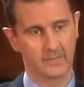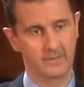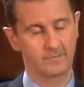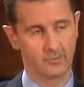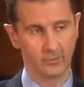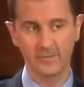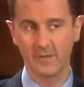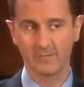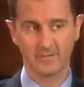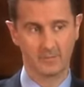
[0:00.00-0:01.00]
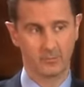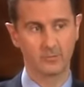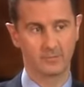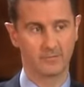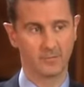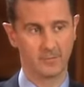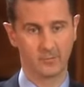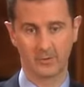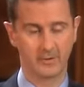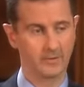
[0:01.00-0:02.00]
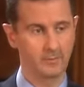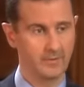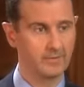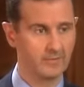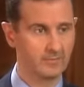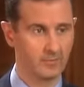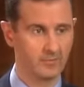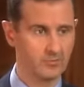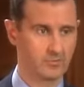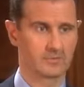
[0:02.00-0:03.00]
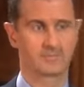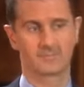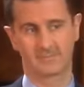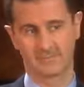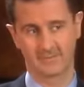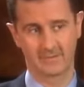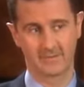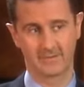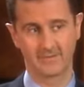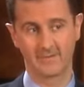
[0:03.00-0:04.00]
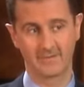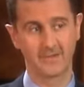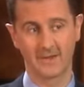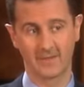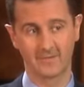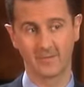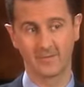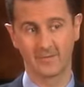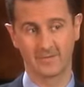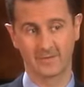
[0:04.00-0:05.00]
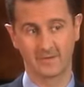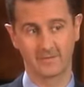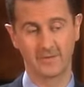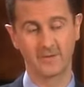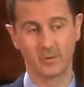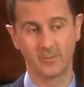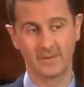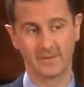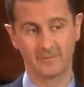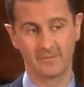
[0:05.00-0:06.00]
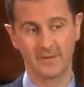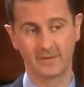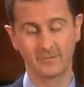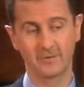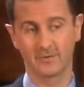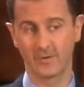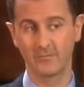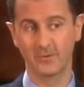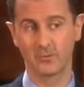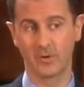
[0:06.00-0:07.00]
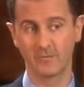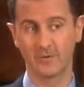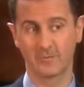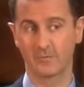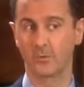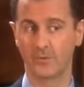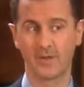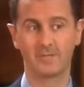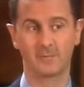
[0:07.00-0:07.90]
If you don't have the support of the people, you cannot be in this position. This is Syria. It's not easy. It's very difficult country to govern if you don't have the